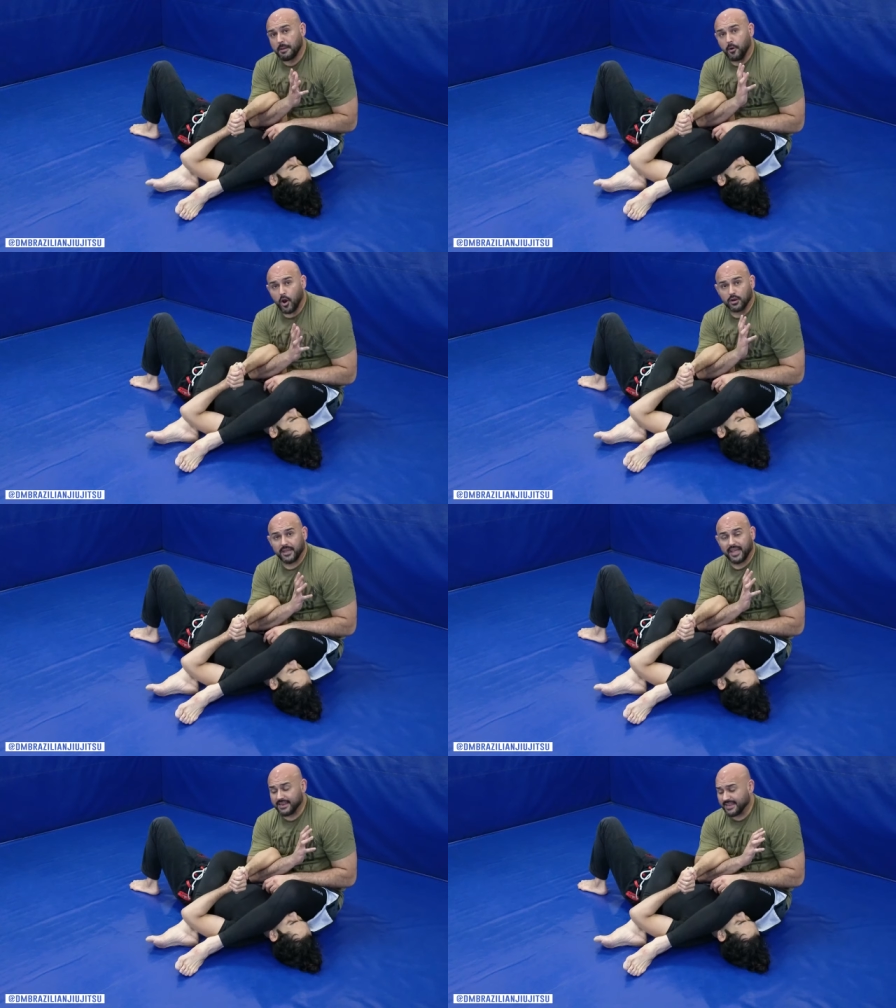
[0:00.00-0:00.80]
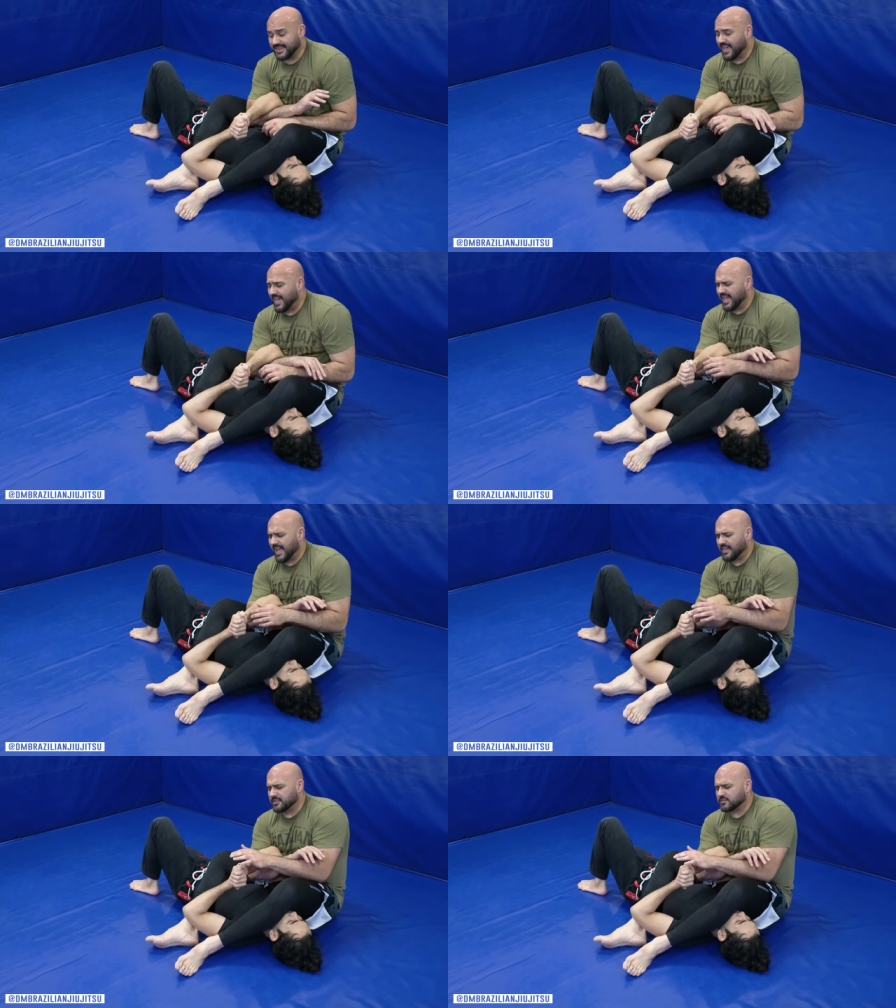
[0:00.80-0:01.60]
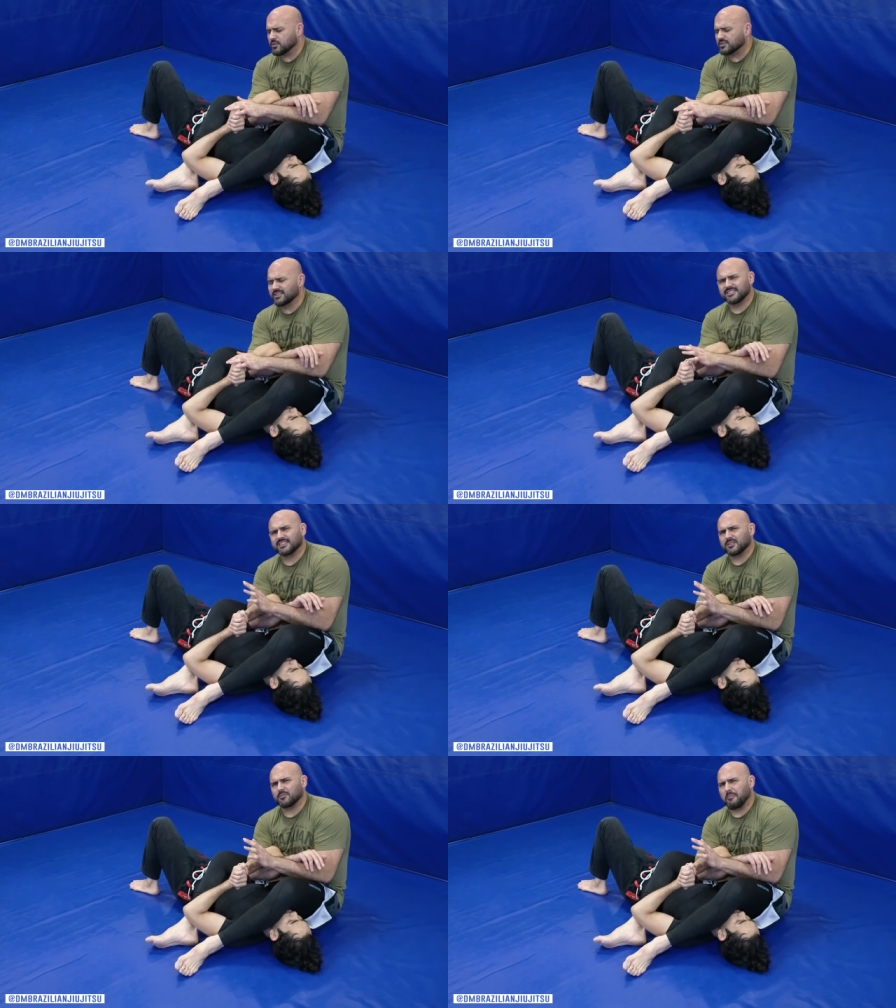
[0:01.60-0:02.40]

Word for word: my bottom hand in. And this one doesn't